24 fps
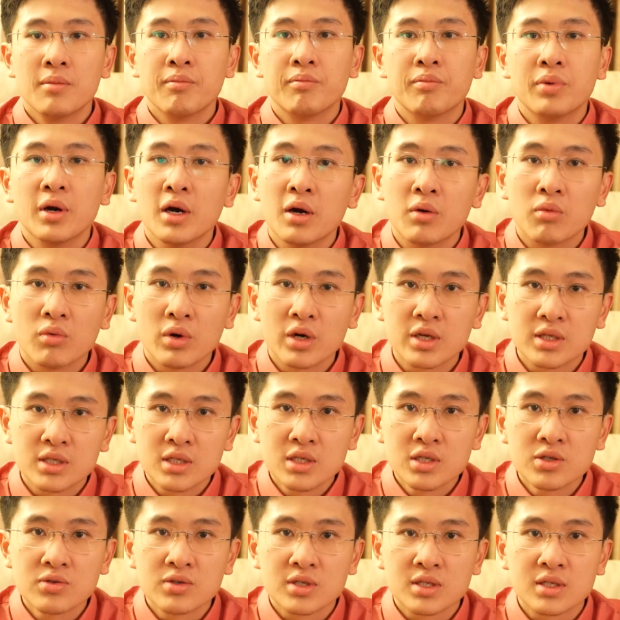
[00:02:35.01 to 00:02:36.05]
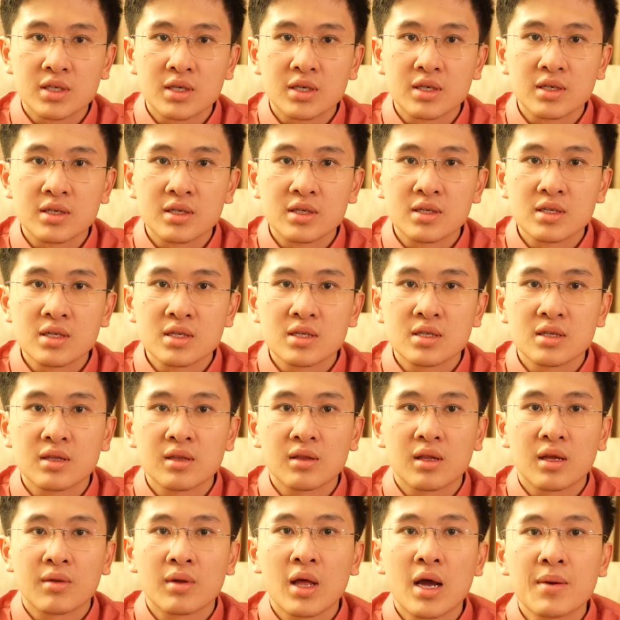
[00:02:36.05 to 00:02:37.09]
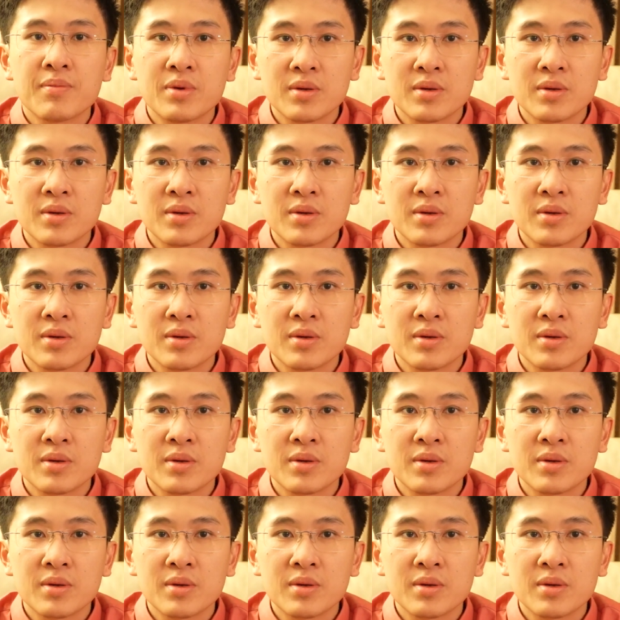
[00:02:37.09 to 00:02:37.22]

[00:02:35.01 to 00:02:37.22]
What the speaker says: But what is interesting is a lot of